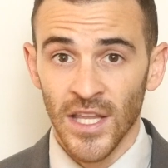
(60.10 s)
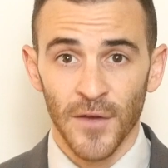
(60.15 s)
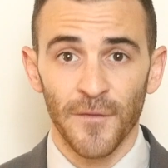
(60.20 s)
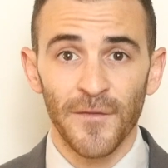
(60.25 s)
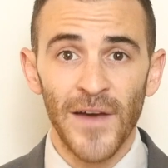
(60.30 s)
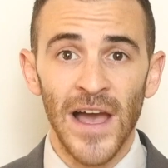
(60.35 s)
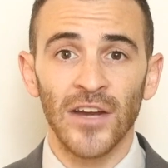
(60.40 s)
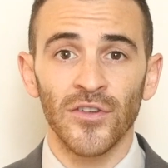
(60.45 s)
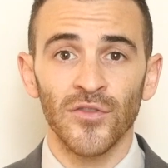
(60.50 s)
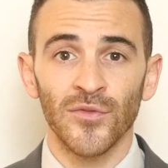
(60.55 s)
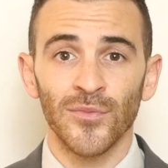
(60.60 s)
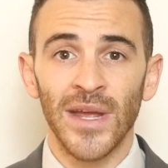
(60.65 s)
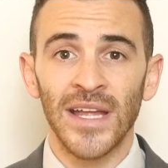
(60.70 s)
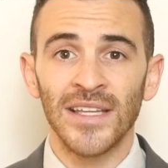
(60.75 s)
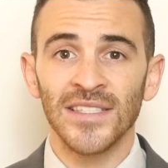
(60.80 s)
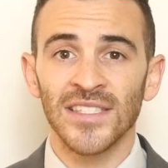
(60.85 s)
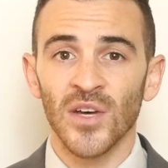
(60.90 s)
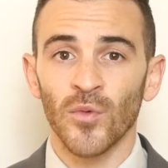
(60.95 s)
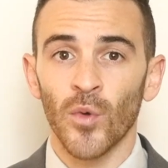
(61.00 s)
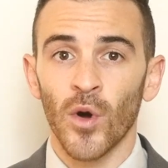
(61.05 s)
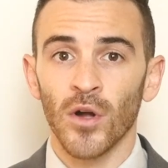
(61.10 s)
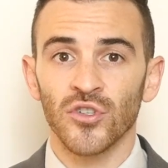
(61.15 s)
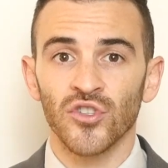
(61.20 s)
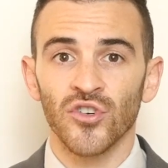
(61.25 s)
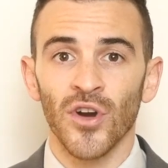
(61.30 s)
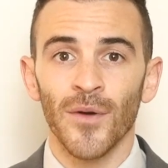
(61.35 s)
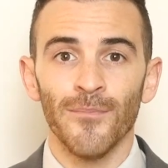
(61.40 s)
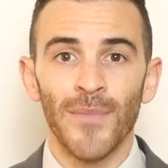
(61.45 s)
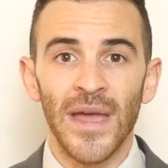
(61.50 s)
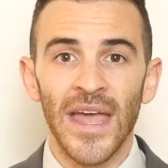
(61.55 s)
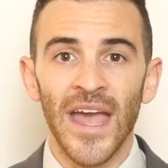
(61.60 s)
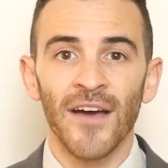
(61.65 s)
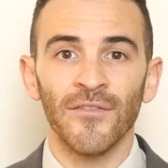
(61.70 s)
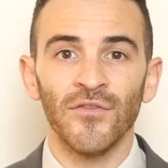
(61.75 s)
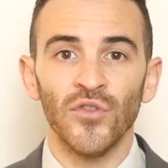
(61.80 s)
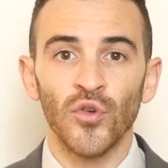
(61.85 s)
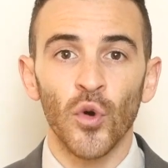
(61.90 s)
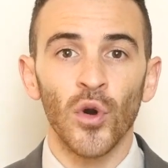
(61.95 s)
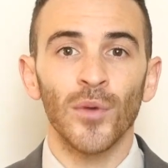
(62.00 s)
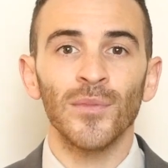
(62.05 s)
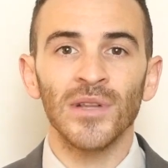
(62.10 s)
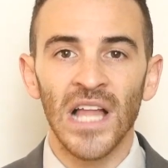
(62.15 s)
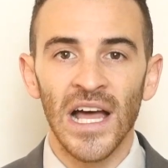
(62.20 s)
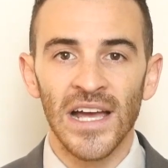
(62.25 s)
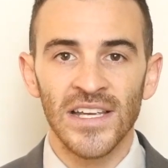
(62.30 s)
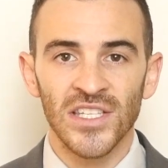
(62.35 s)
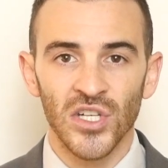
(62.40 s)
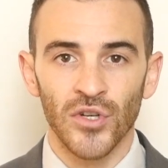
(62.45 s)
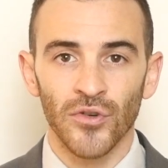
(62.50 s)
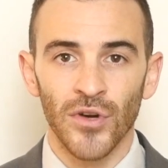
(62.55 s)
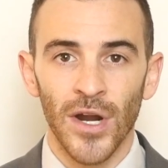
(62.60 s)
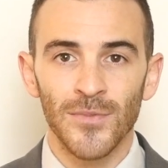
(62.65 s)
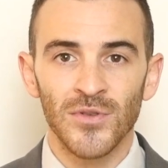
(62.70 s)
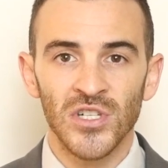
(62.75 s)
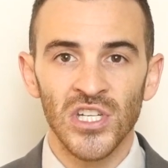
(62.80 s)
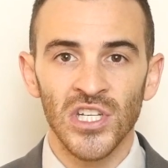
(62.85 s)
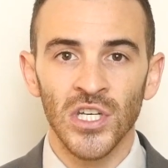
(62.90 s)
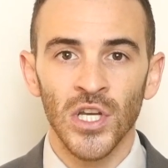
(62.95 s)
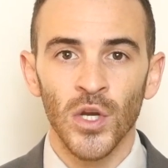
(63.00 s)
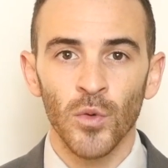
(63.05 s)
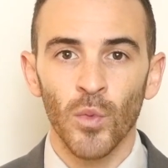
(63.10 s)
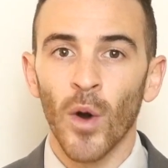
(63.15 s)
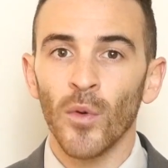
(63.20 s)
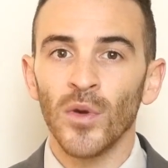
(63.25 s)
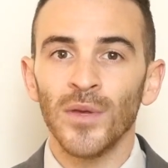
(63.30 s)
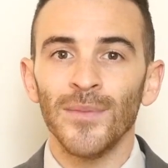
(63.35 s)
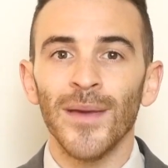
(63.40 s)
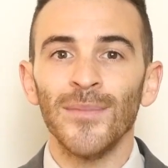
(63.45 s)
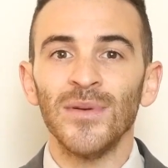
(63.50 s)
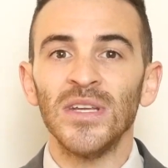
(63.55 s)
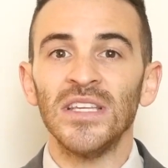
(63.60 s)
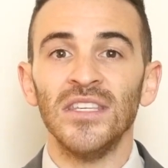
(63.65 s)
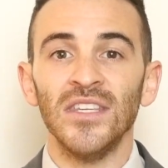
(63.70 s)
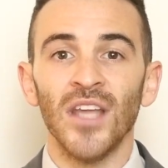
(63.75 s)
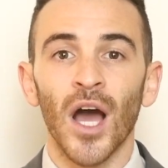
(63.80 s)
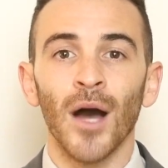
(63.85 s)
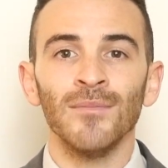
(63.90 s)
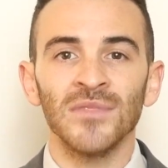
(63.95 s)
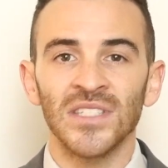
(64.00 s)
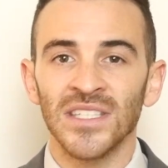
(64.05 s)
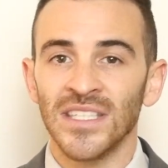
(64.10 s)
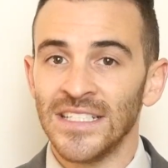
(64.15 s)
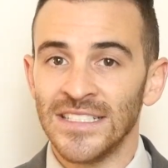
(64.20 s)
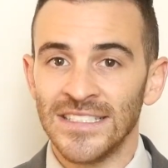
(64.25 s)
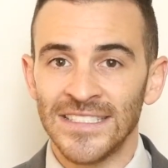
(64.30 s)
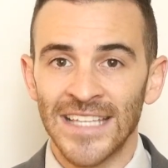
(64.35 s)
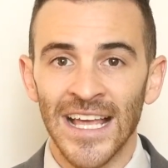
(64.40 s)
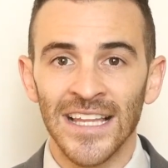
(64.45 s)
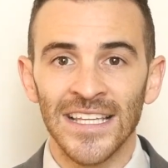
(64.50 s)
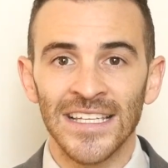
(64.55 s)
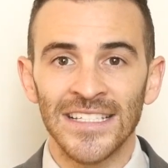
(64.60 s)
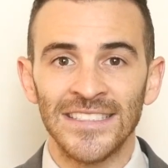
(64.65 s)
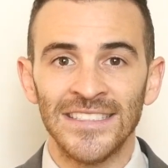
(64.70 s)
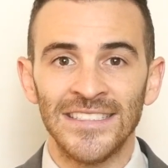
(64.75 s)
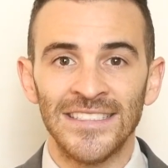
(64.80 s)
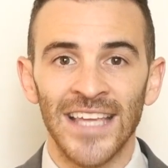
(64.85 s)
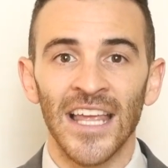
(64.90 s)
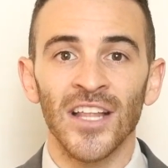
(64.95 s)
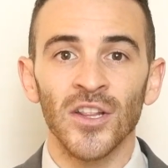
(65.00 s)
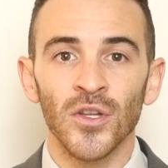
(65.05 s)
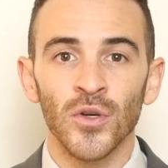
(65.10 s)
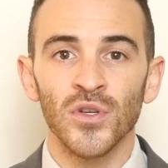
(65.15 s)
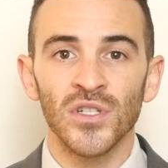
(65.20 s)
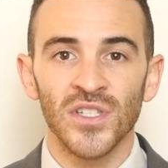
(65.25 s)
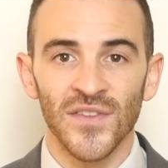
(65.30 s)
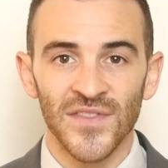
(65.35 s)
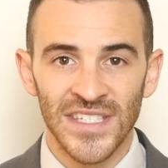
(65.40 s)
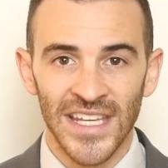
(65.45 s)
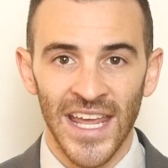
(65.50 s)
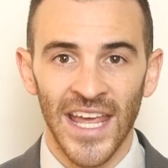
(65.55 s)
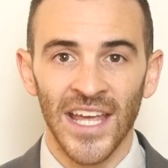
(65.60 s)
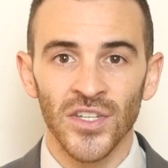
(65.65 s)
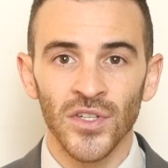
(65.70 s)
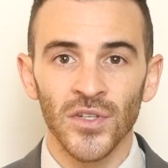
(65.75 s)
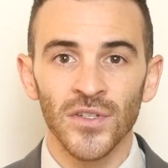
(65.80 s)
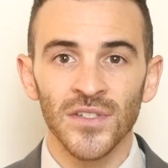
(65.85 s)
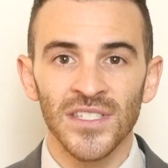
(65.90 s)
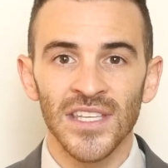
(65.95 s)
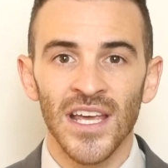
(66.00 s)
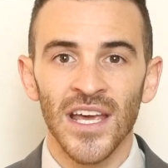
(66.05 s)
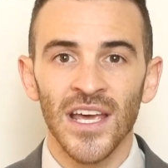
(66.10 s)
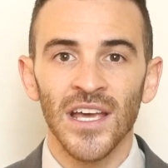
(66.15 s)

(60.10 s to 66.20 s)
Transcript: the fact remains that while Trump may have normalized corruption, while we may be numb to the daily deluge of scandals,